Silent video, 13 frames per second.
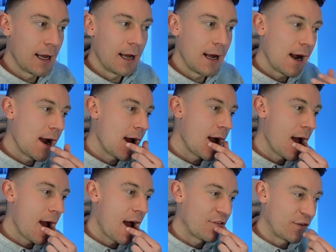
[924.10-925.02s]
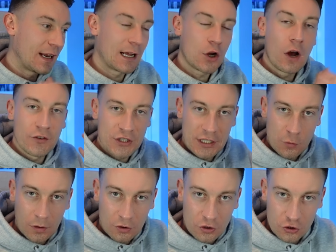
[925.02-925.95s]
I feel like
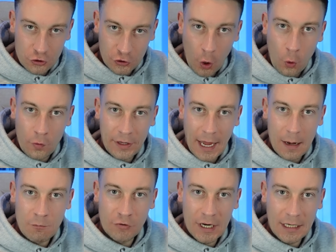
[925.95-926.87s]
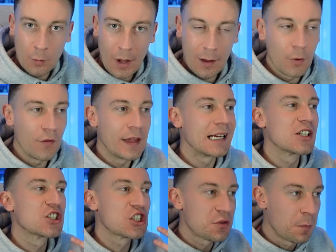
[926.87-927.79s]
Kovacic will control the game really well, but the
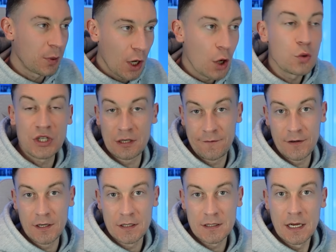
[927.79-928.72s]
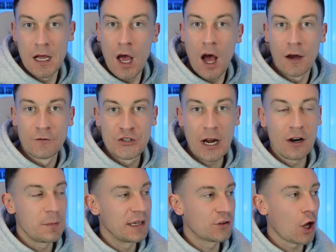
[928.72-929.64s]
explosiveness of
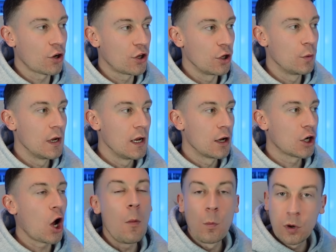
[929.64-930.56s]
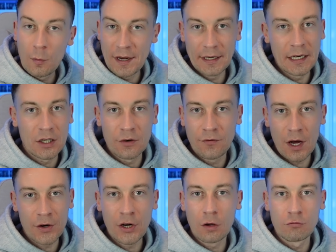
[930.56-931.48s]
Jeremy Doku complemented
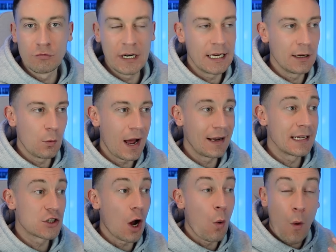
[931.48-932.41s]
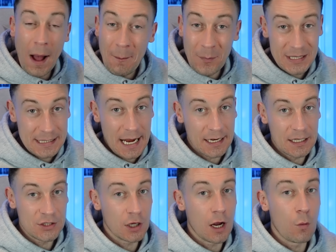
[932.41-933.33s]
Guardiola really well. He's got
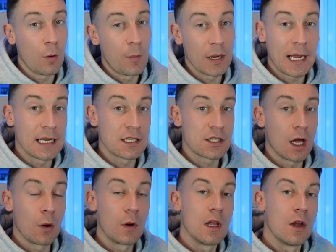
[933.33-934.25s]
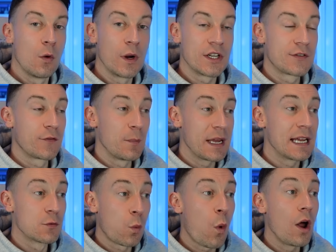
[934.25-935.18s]
Wan-Bissaka to go up against, though, which for me
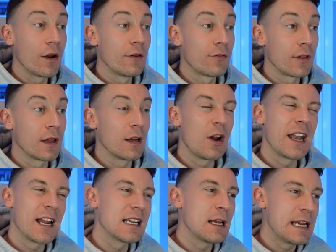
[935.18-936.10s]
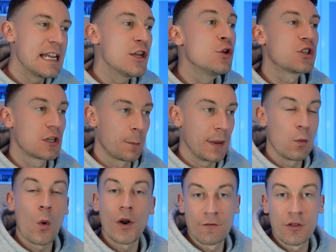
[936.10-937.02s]
is one of the, well, he used to be
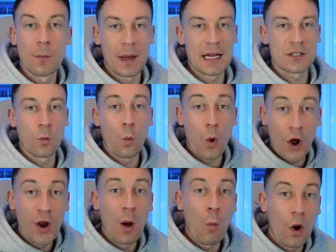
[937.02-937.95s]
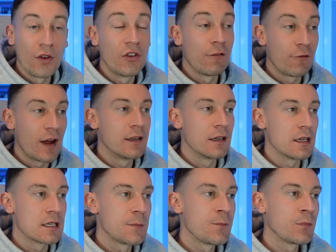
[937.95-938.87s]
one of the best one-on-one
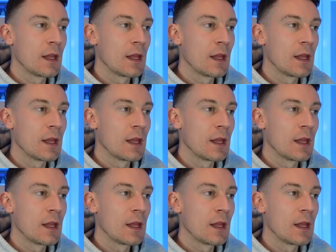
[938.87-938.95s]
defenders